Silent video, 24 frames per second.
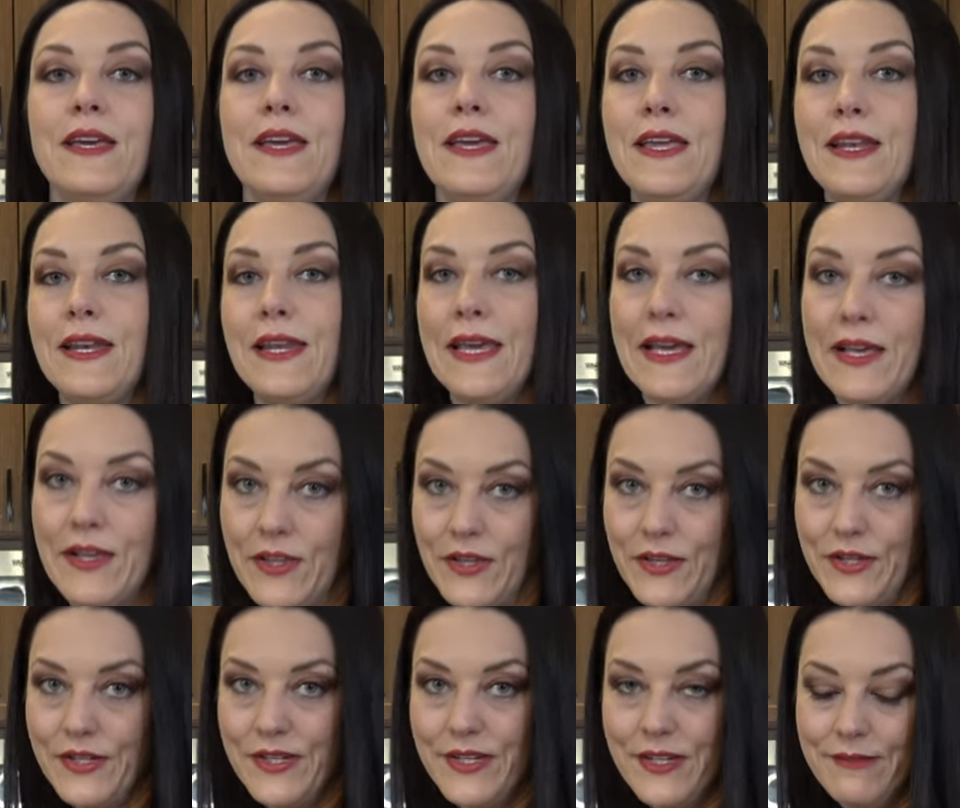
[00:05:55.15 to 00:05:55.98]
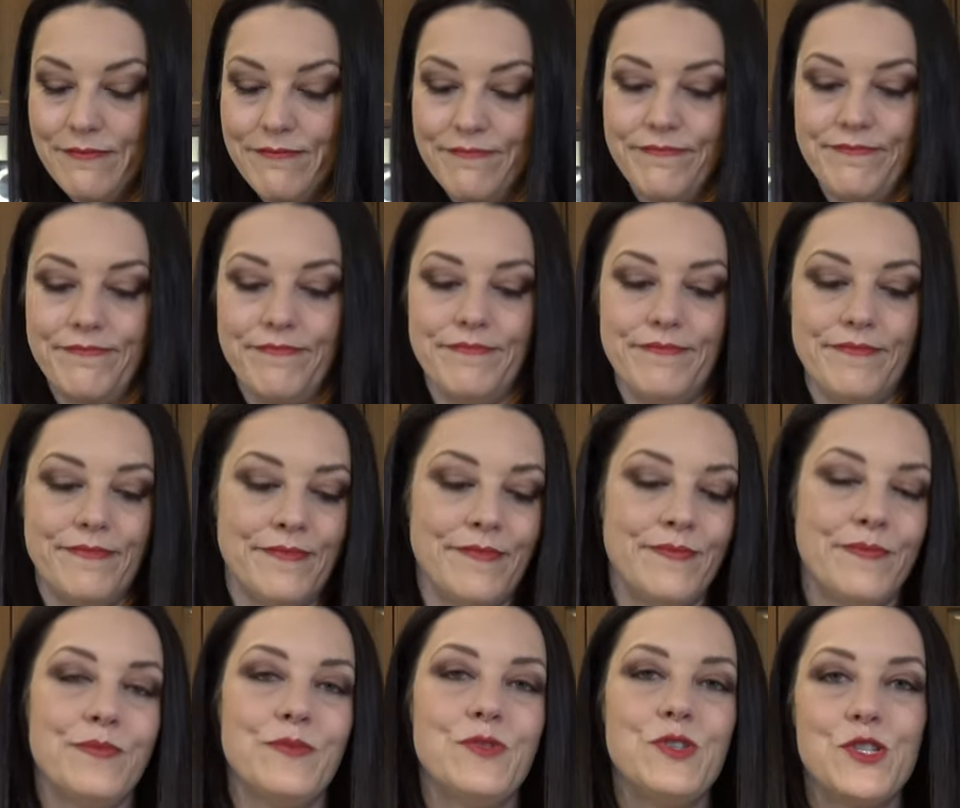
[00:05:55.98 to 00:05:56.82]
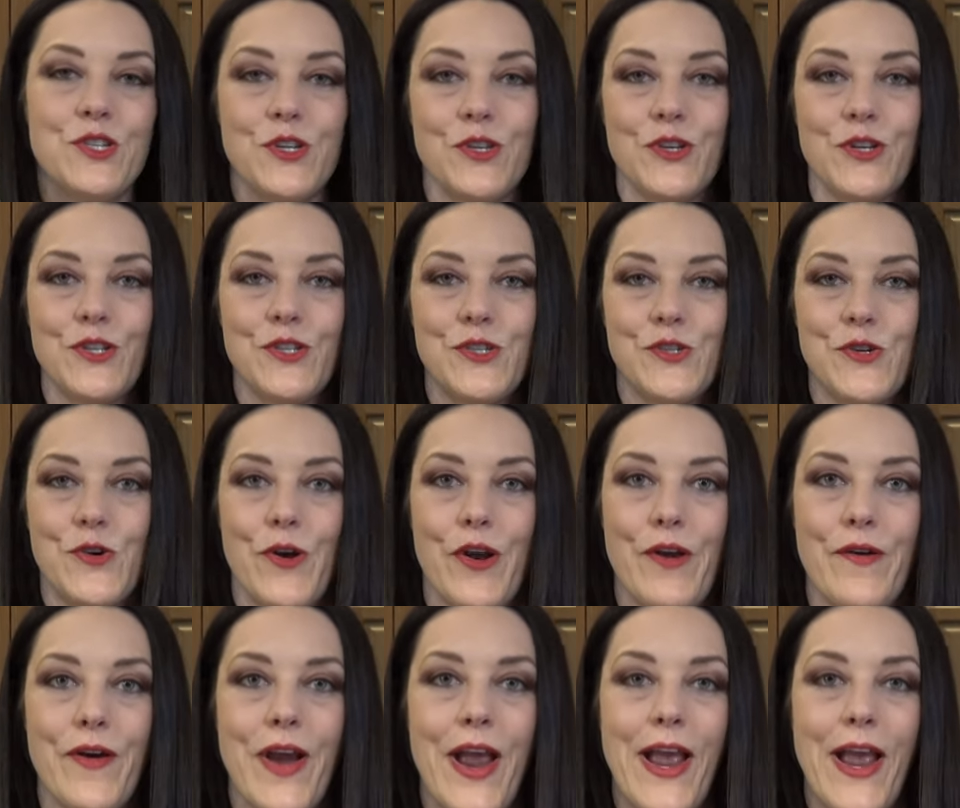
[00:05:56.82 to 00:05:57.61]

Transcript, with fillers: in England. Still a good story,